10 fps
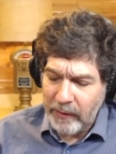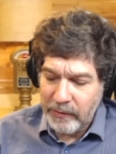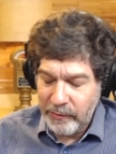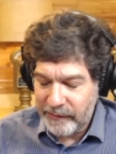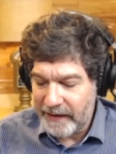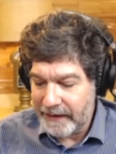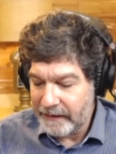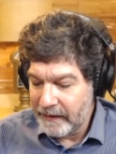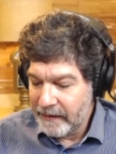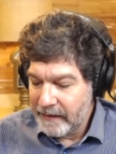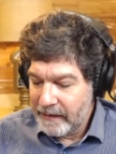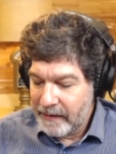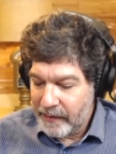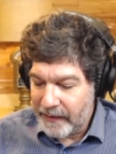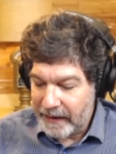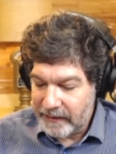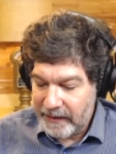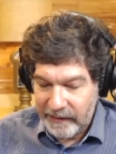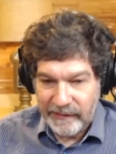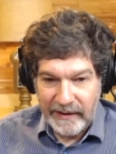you said that
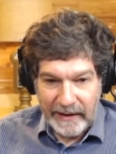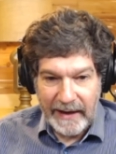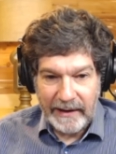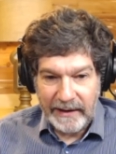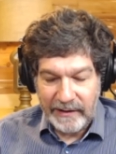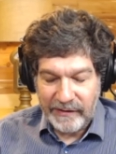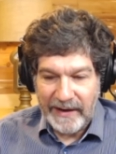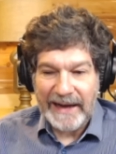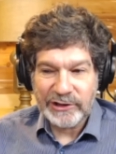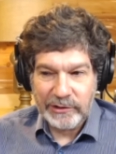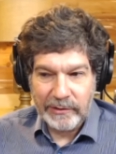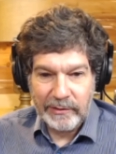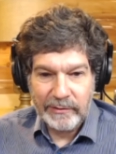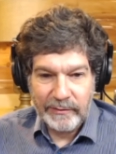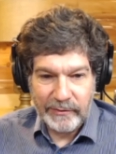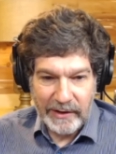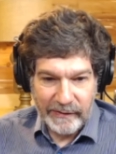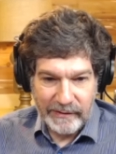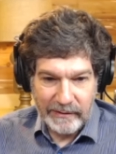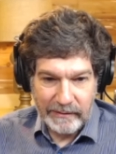it is natural for
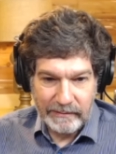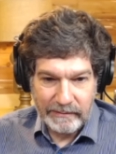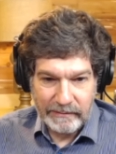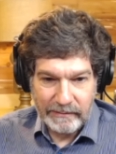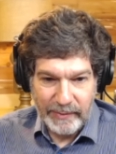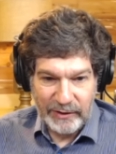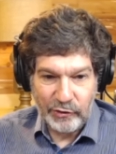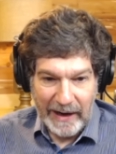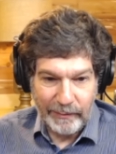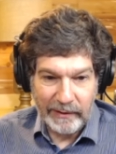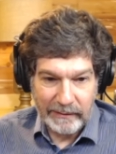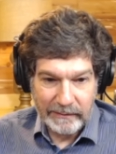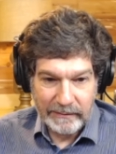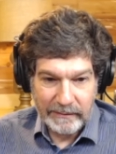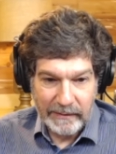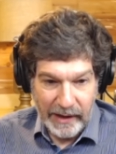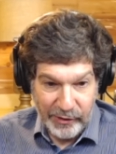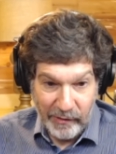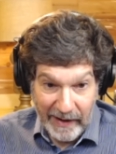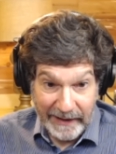us to be tribal,
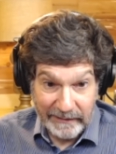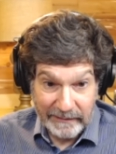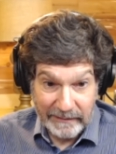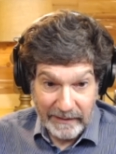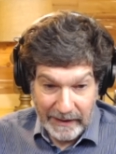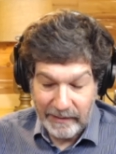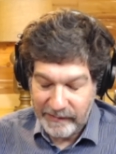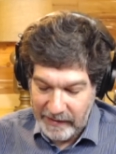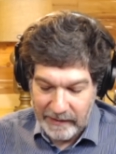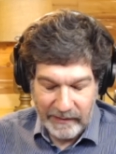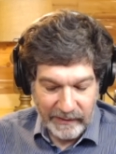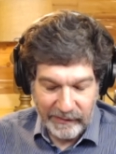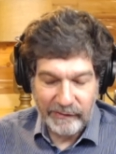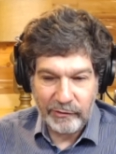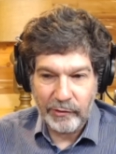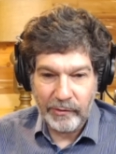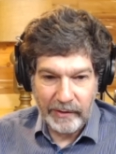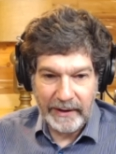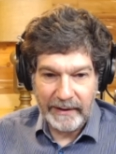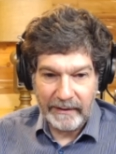and you're right. I'll say that this is true
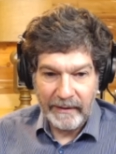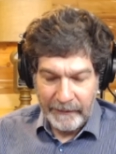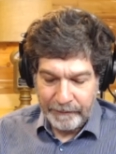in